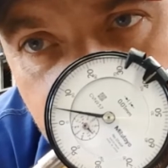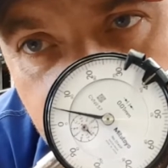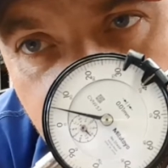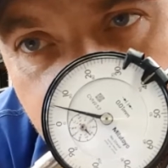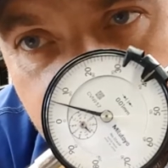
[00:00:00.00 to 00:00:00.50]

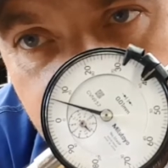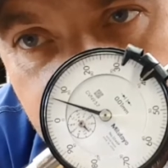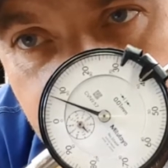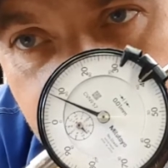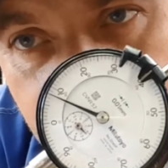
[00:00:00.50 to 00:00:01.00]
to
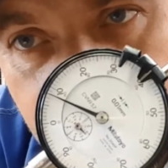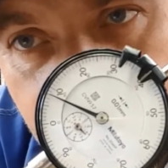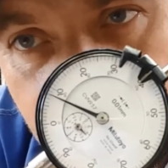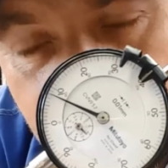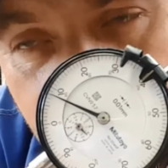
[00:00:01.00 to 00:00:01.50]
8.
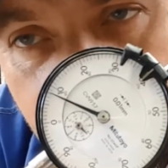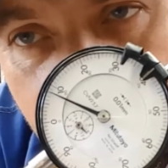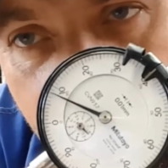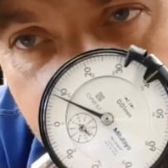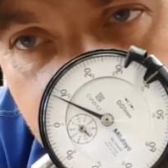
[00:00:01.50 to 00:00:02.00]

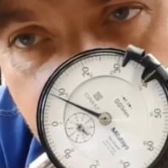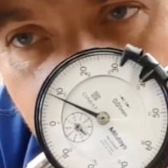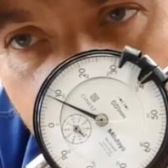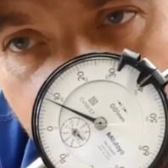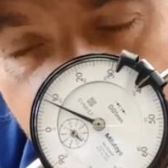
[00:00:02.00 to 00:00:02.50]
Anything
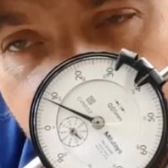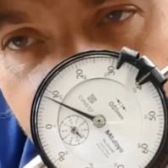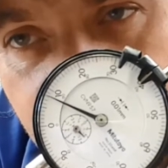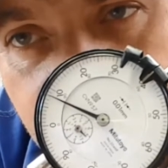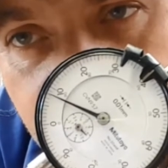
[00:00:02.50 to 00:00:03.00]
more than
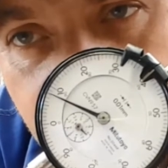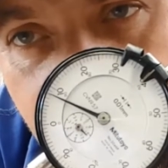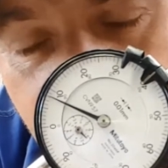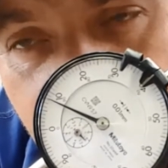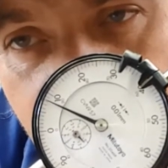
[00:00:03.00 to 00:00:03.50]
that
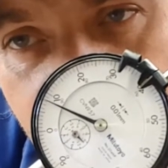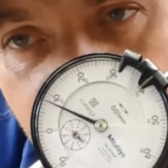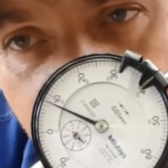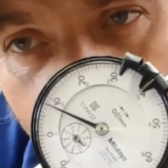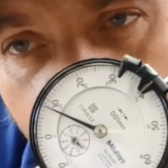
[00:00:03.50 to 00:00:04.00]
and
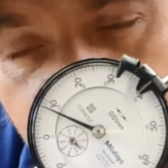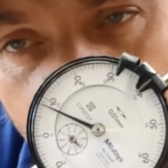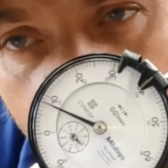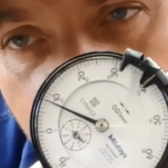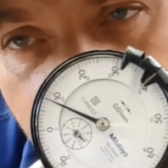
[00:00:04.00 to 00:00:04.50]
the bore is worn